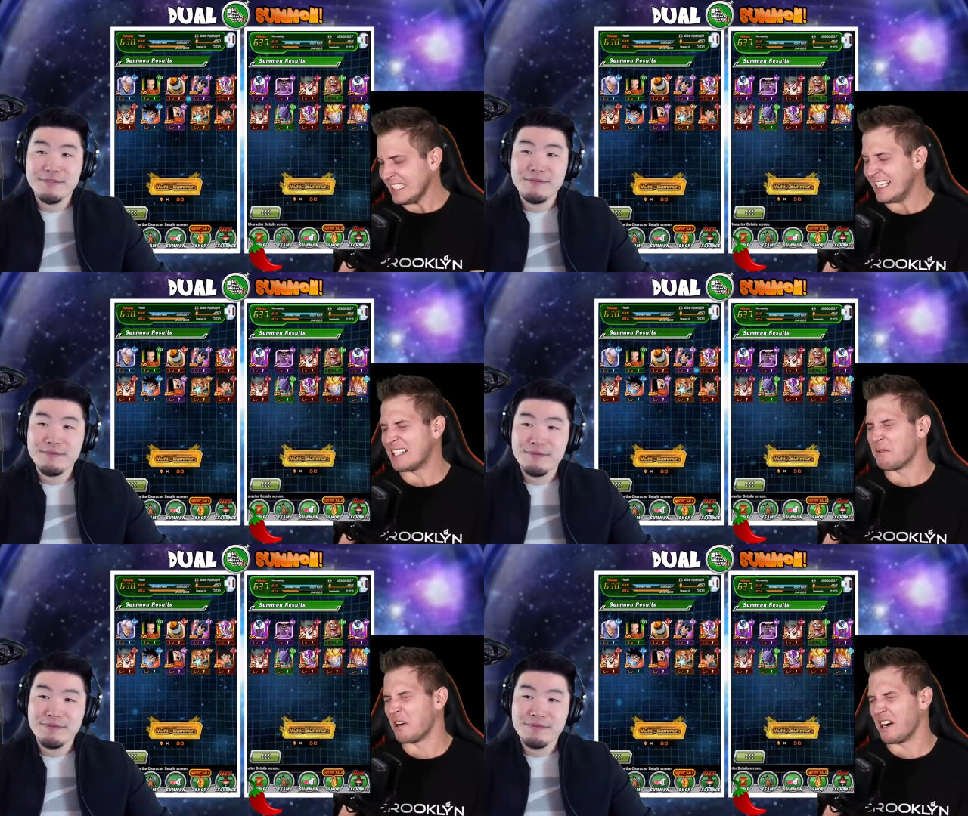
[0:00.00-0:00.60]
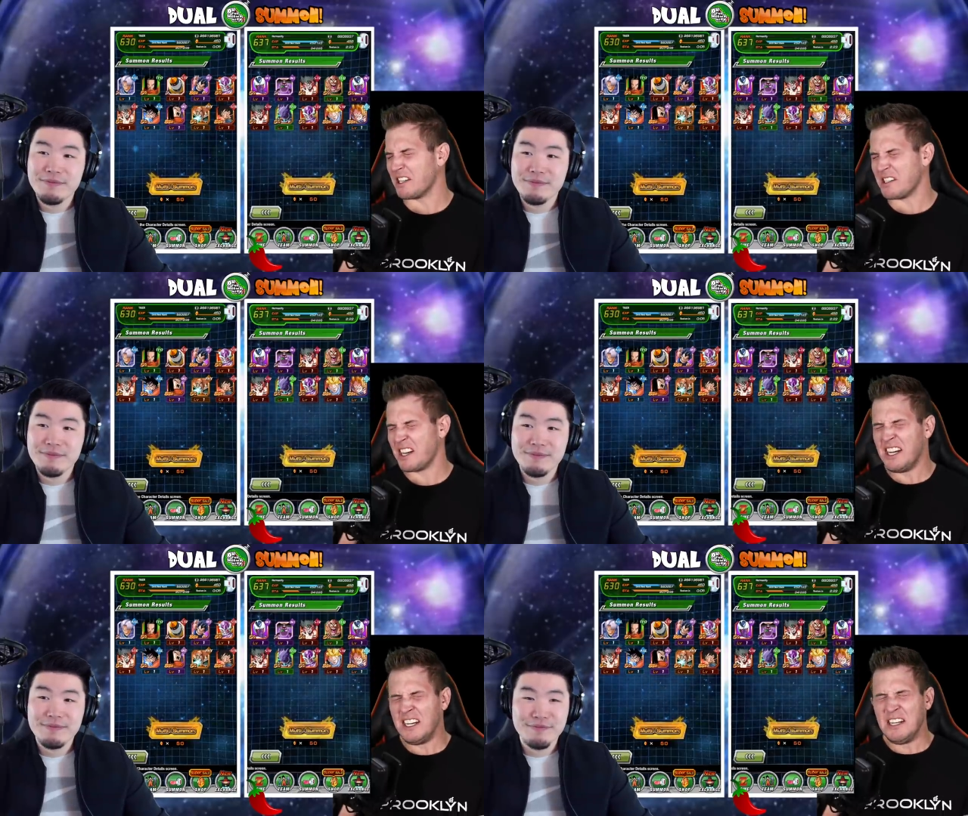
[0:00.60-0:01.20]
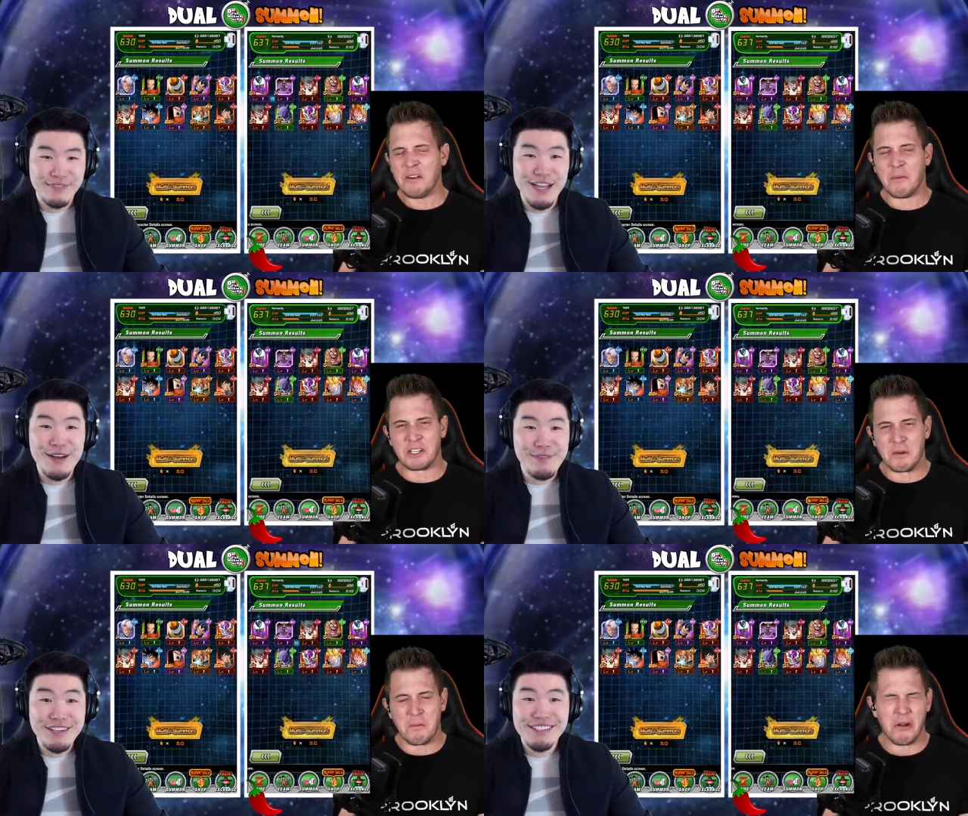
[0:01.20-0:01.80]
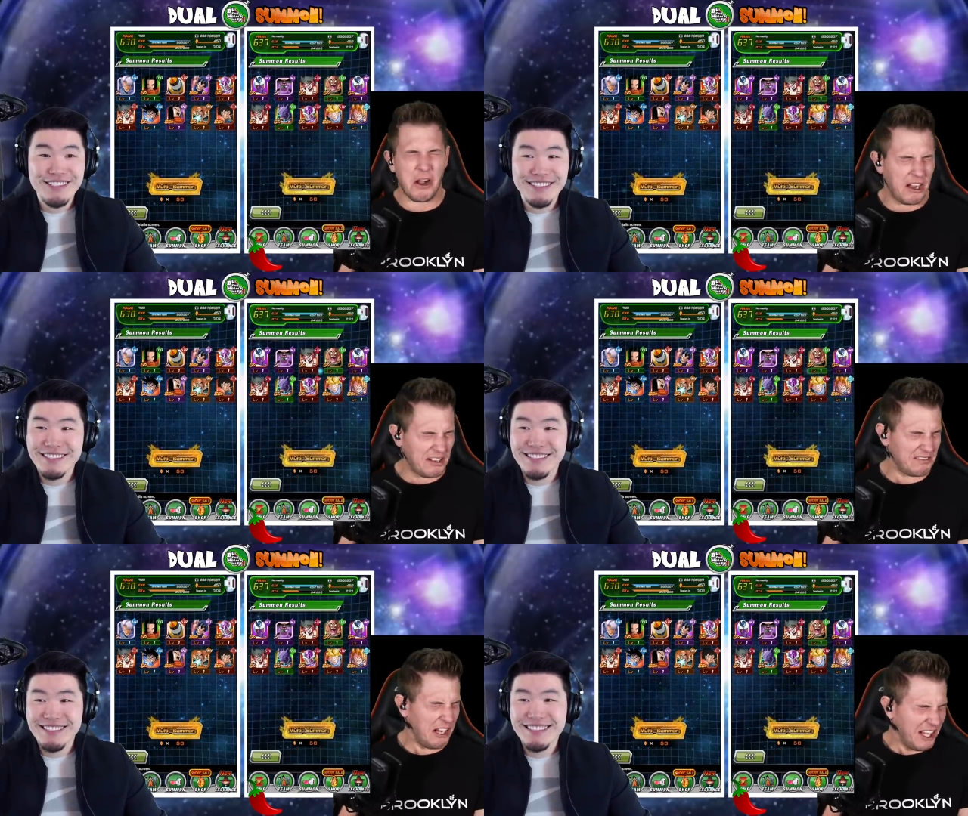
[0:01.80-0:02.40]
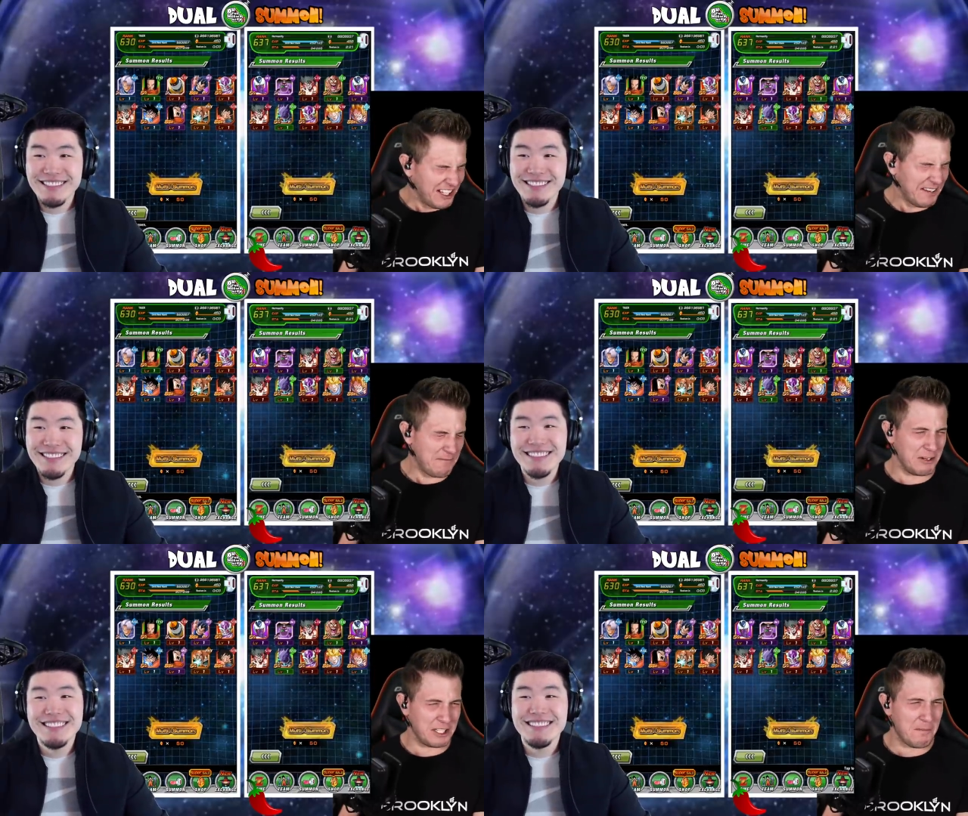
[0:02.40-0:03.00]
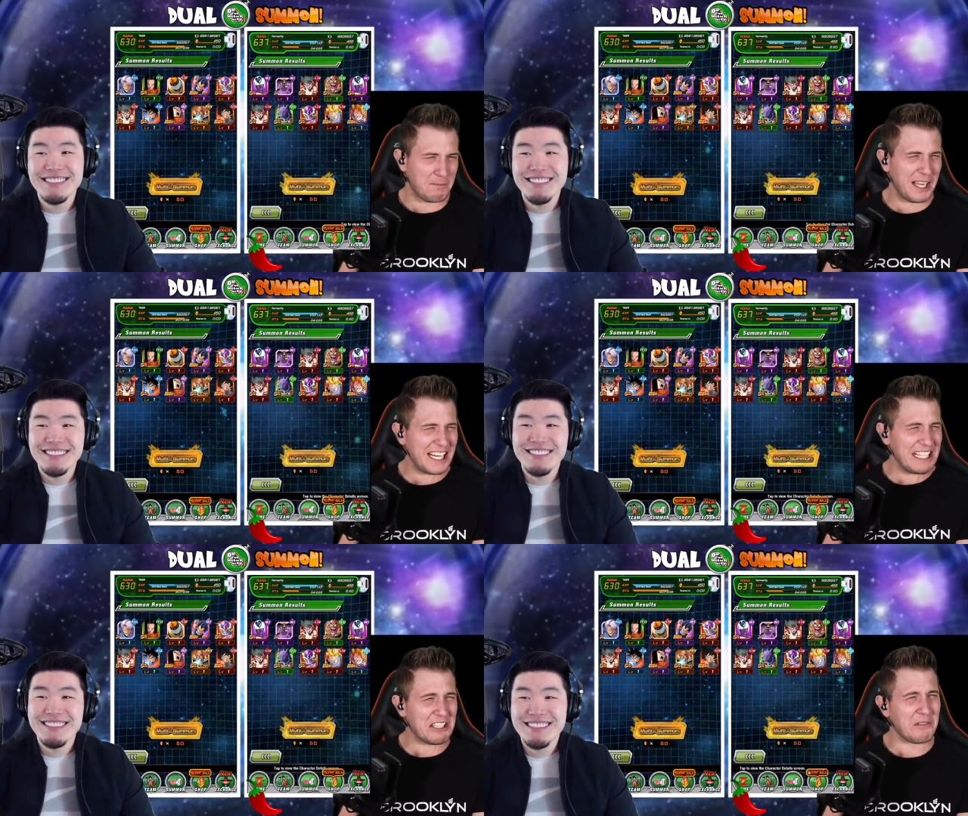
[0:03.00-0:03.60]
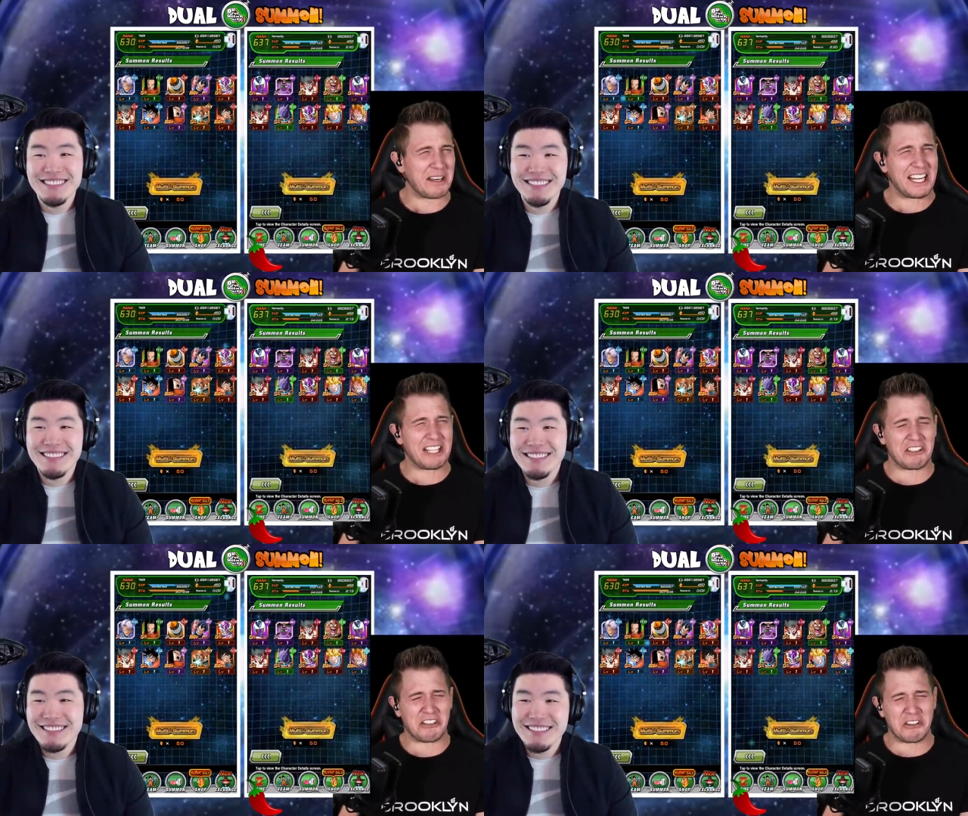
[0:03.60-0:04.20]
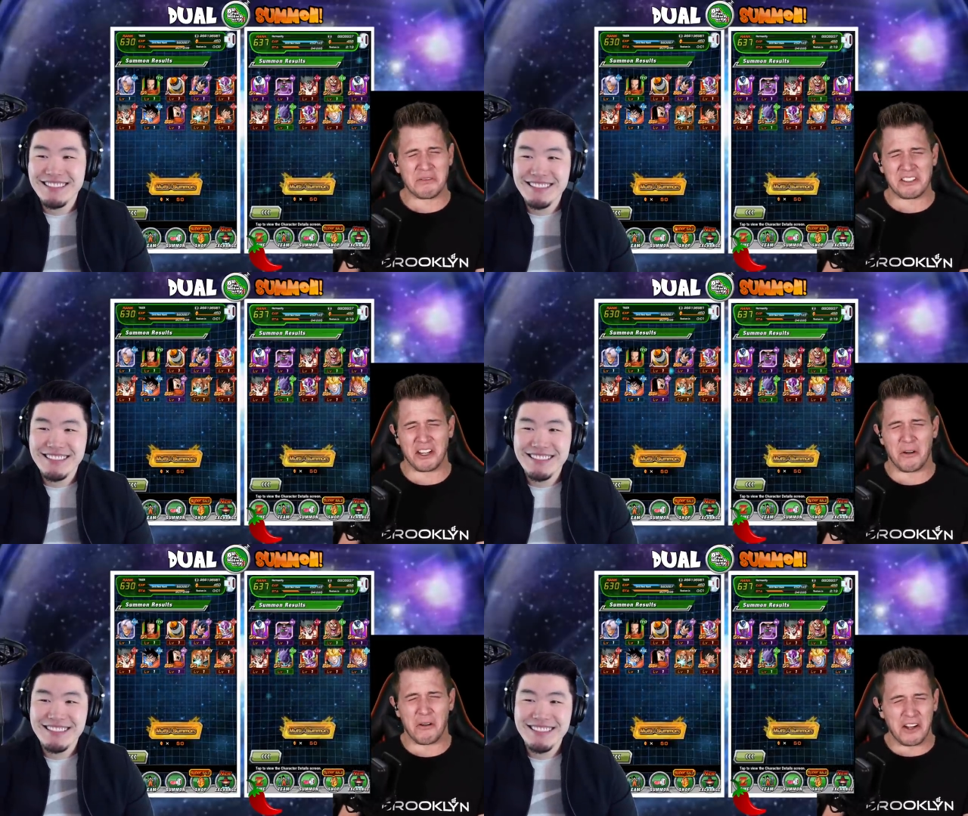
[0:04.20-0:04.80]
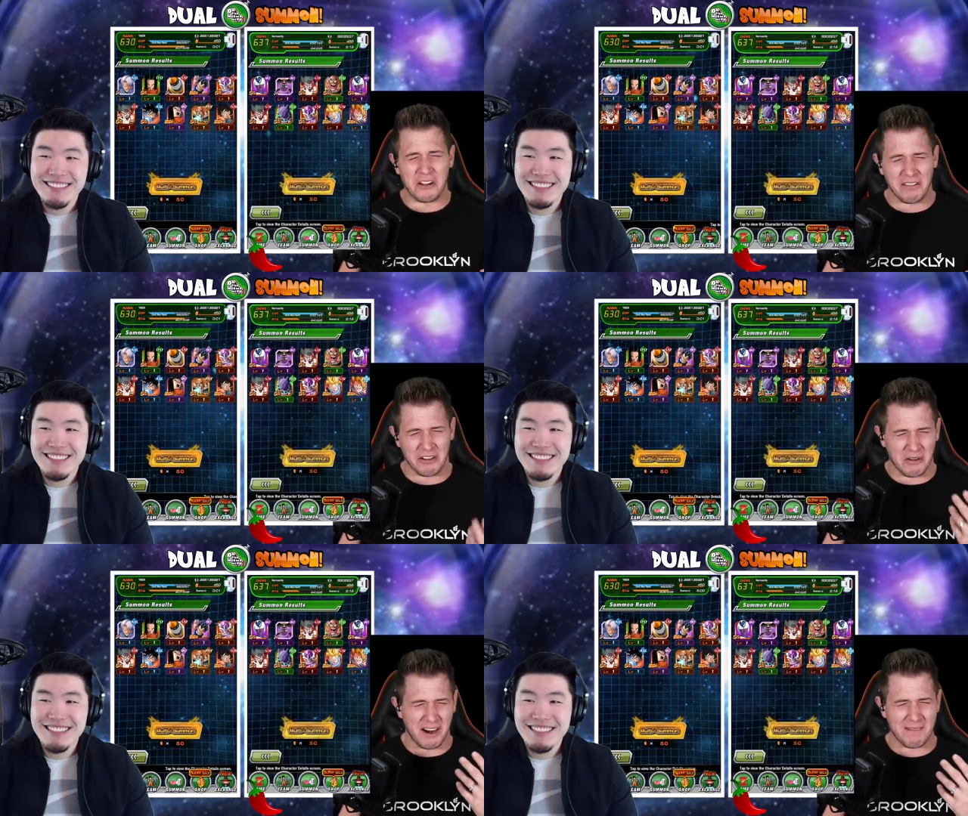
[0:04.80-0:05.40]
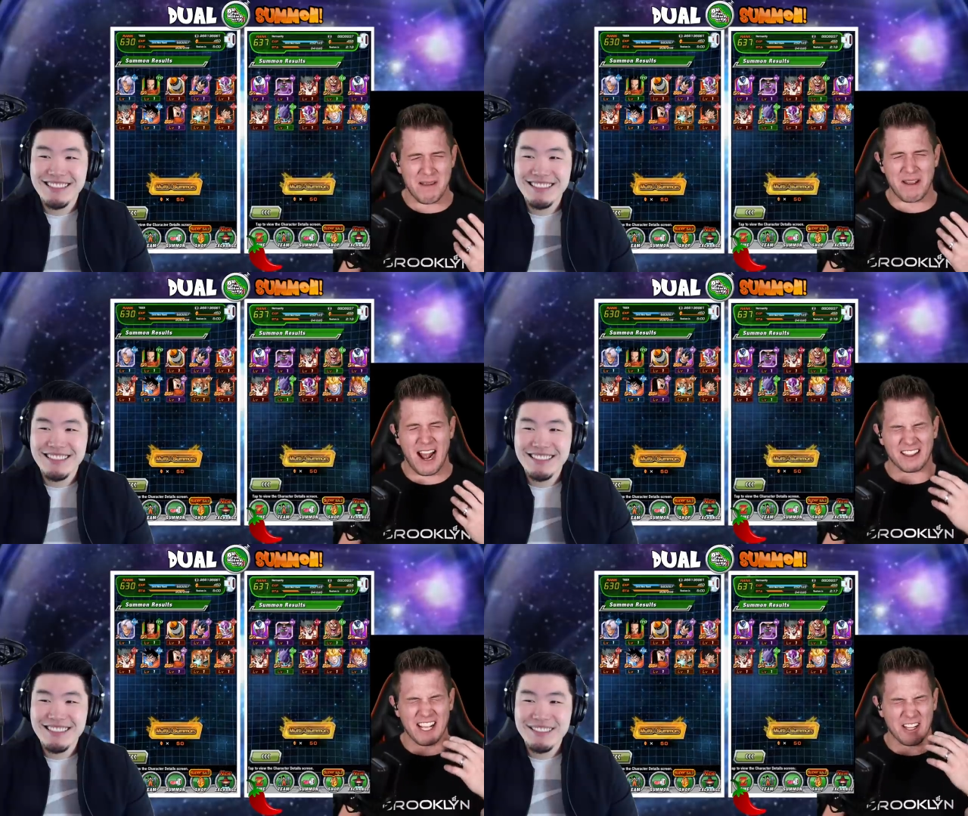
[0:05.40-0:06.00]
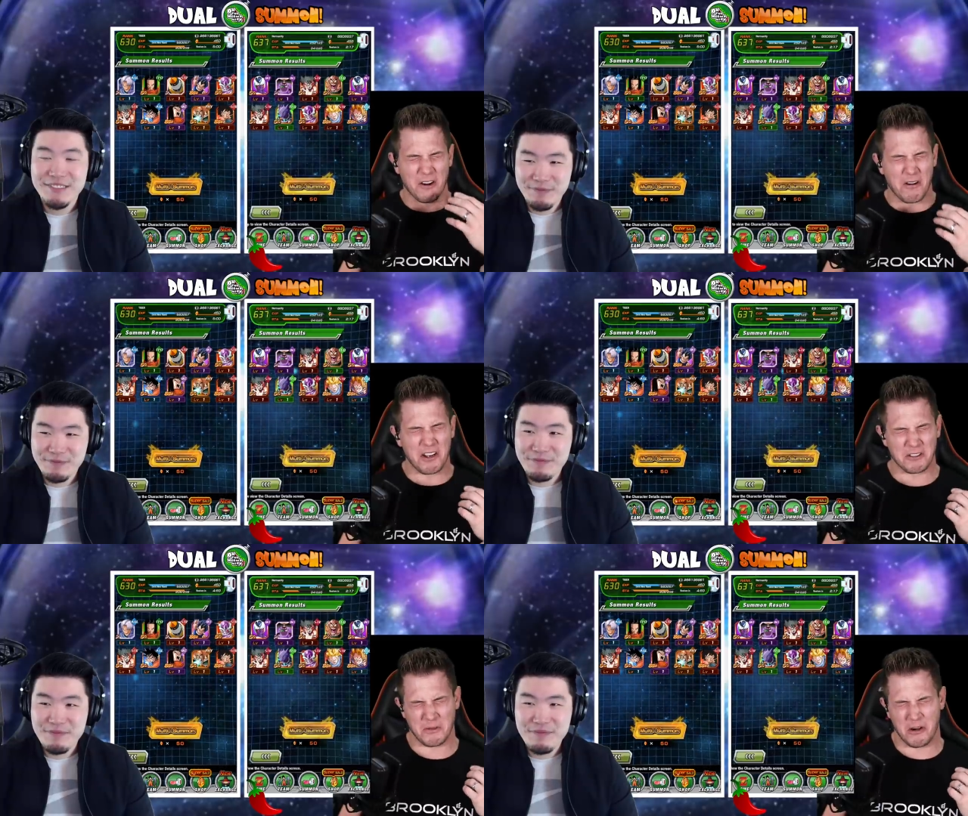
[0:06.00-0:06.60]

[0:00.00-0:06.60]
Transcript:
Speaker 1: it's worse. Got when worse. You, uh, when you bite into it and it shoots the oil everywhere. Maybe I think the oils